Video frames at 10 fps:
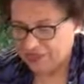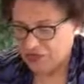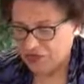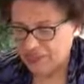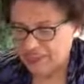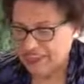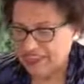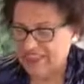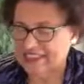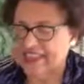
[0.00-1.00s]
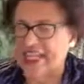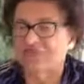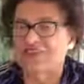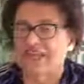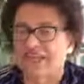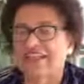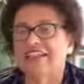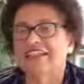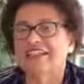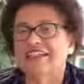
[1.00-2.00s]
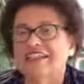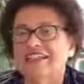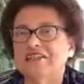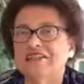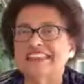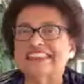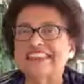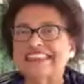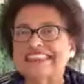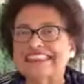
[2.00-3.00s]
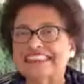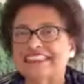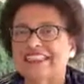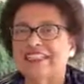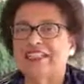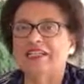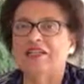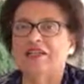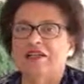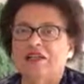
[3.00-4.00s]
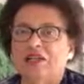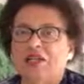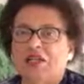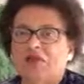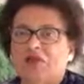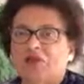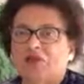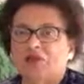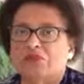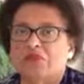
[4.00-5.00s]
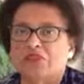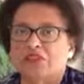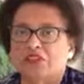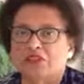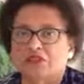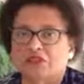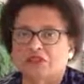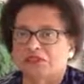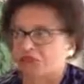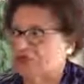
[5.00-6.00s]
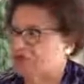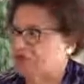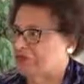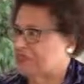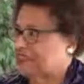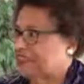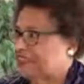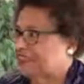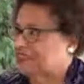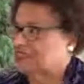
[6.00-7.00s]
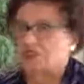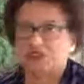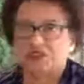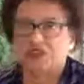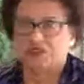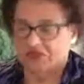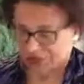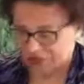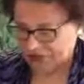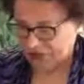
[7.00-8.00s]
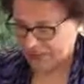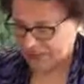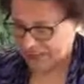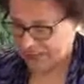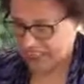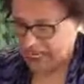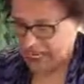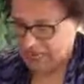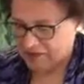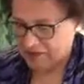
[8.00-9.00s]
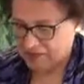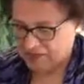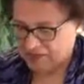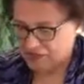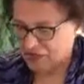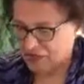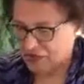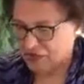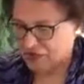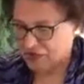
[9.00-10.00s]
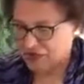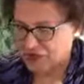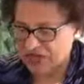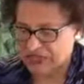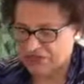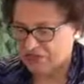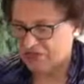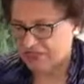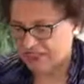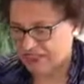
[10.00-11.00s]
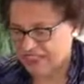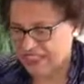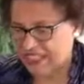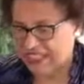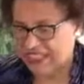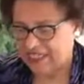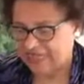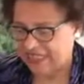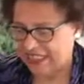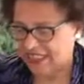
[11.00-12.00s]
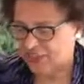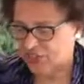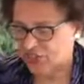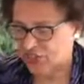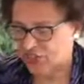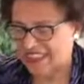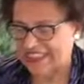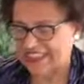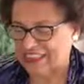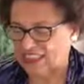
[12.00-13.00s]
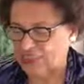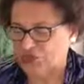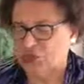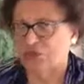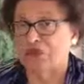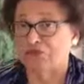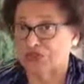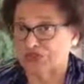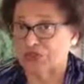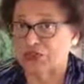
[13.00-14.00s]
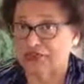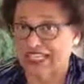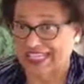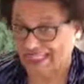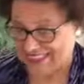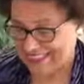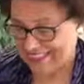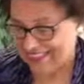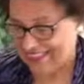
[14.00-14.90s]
We were sitting in the cafe when suddenly people from all over different places, corners of the building came, stood almost right in front of us, and began a Korean cultural musical dance.